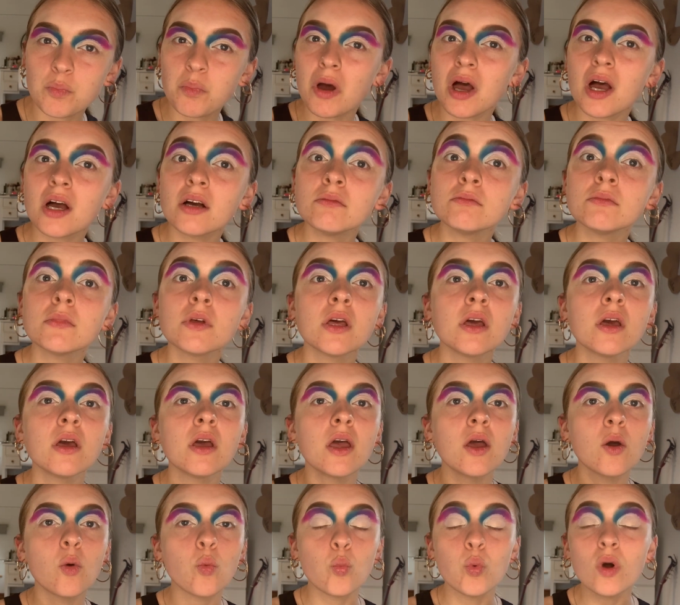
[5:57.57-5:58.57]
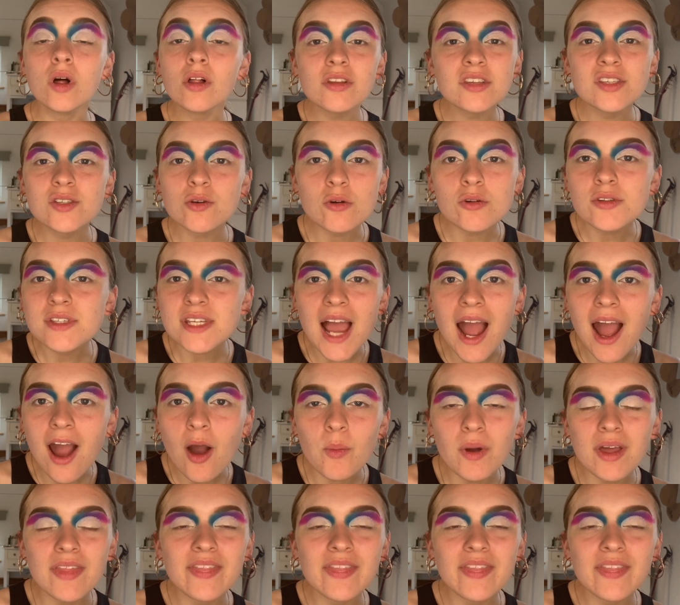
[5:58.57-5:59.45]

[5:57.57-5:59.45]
but we'll sort it out.